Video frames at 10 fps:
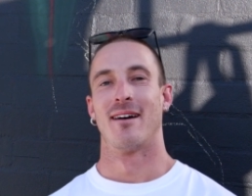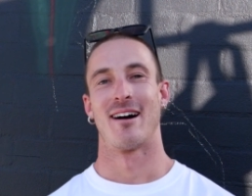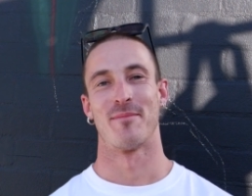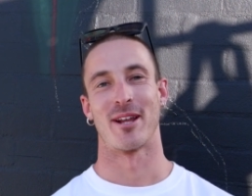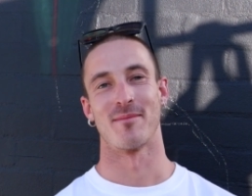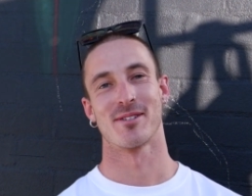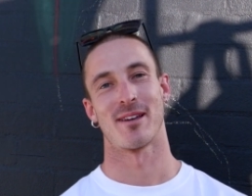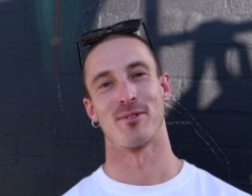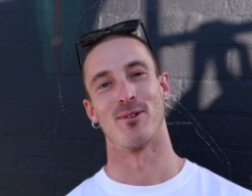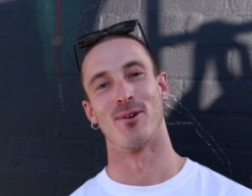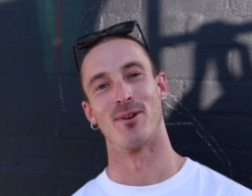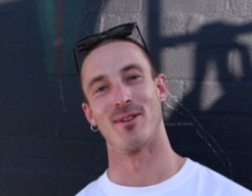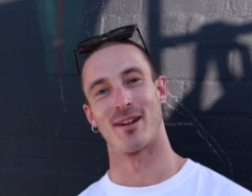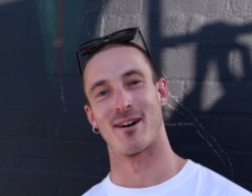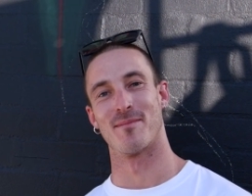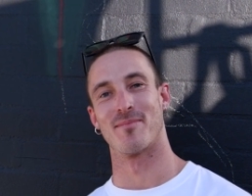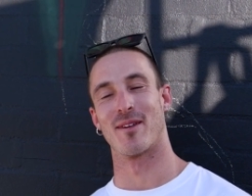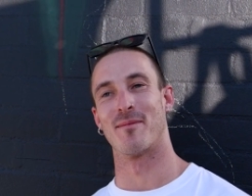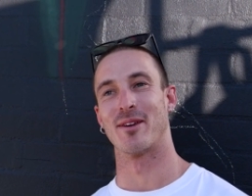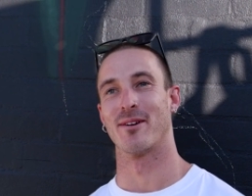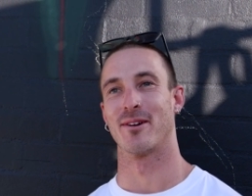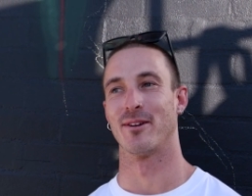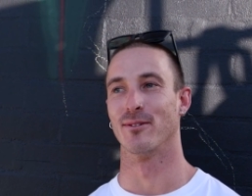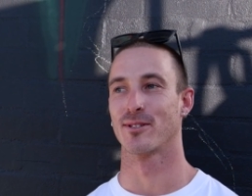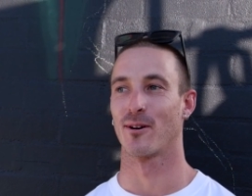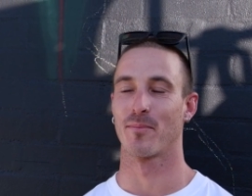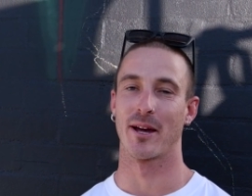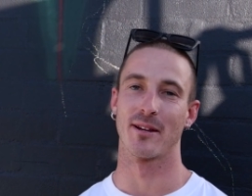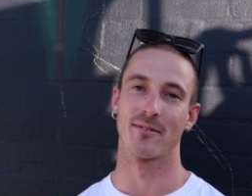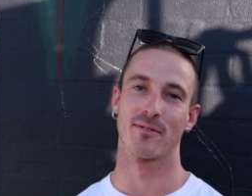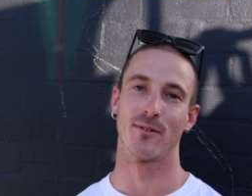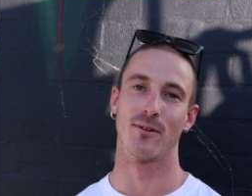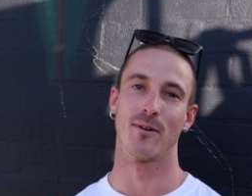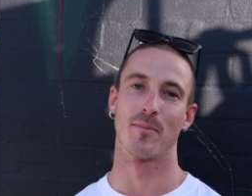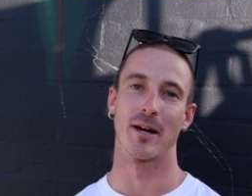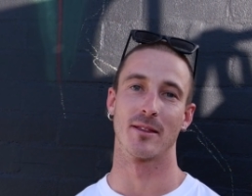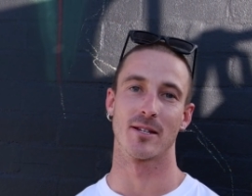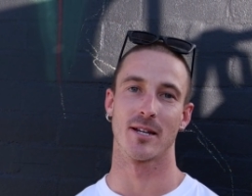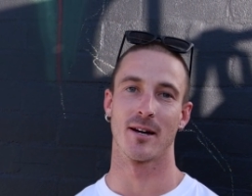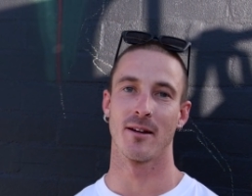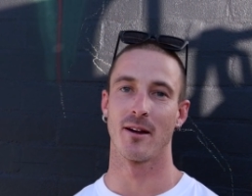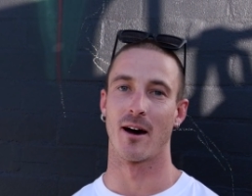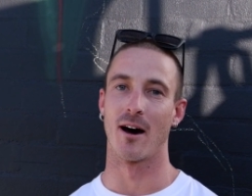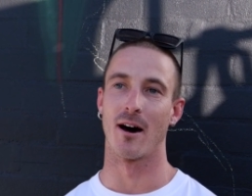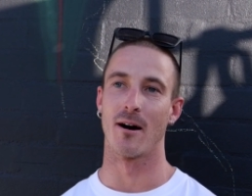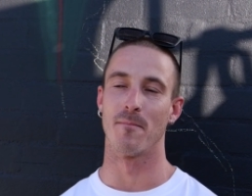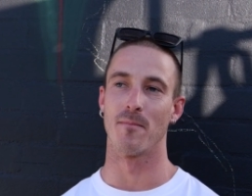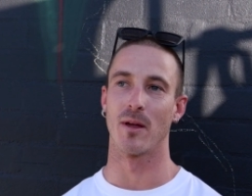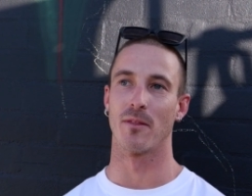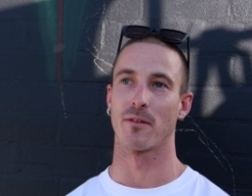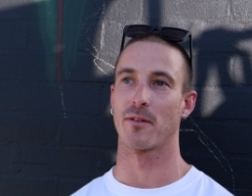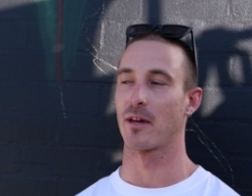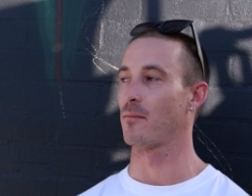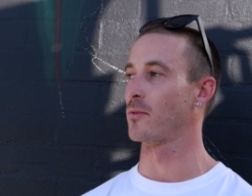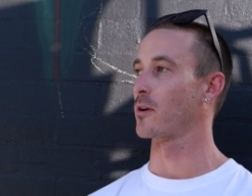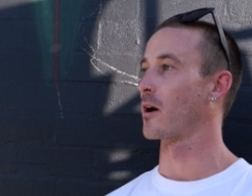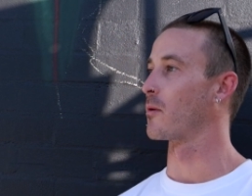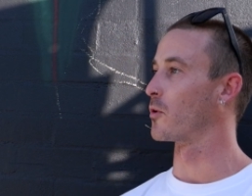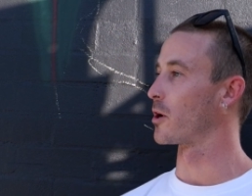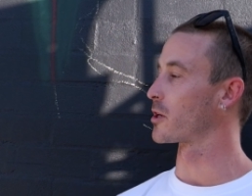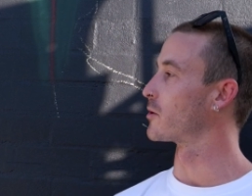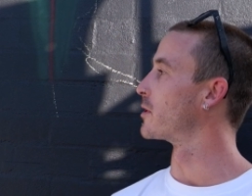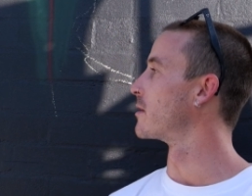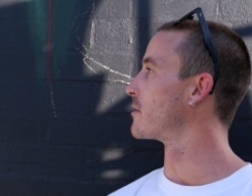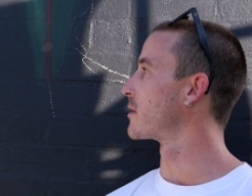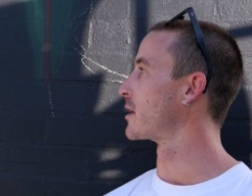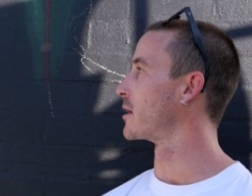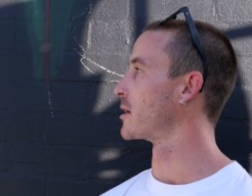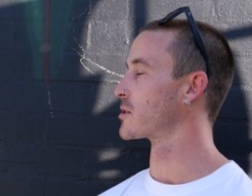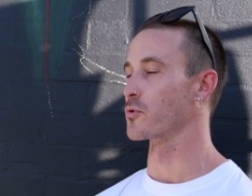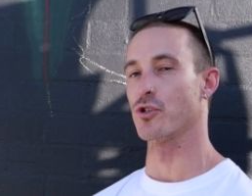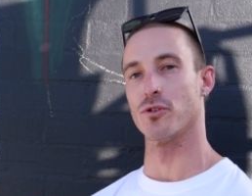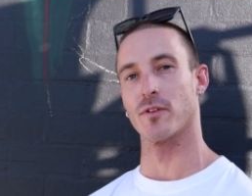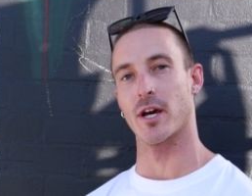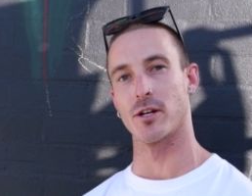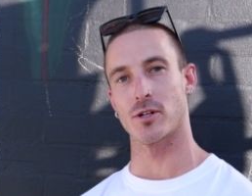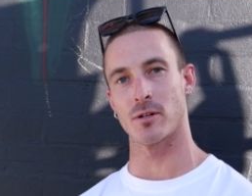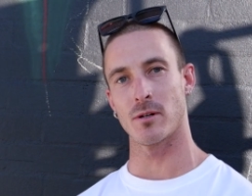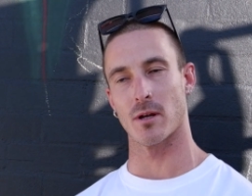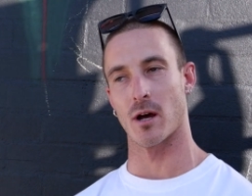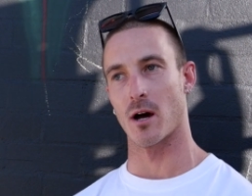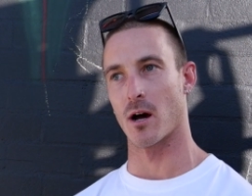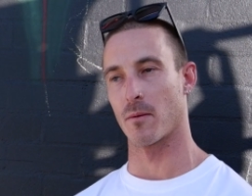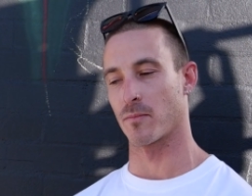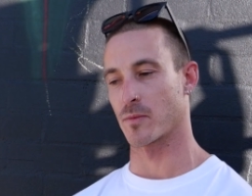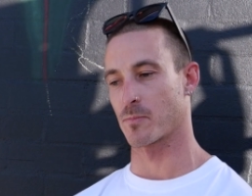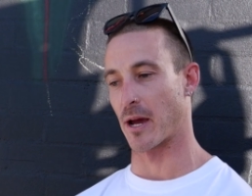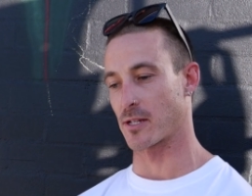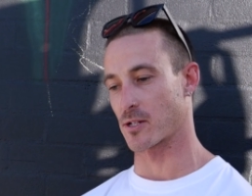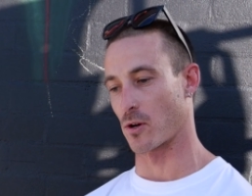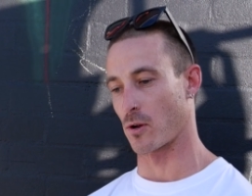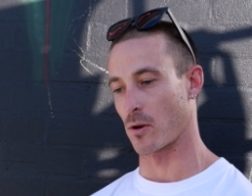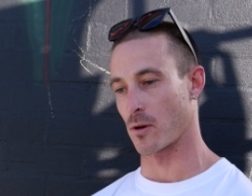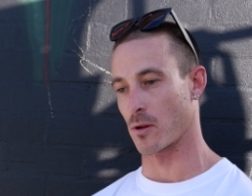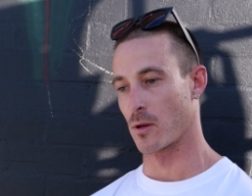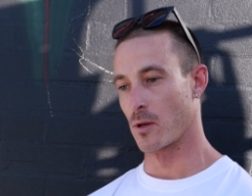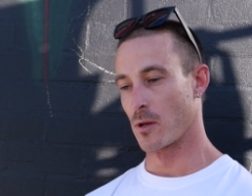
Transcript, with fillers: Hi, my name is Samuel Hall. Um, I'm here in Hilltop painting for Paint the Town. Um, the theme that I'm working with is rejuvenation. Um, it's based on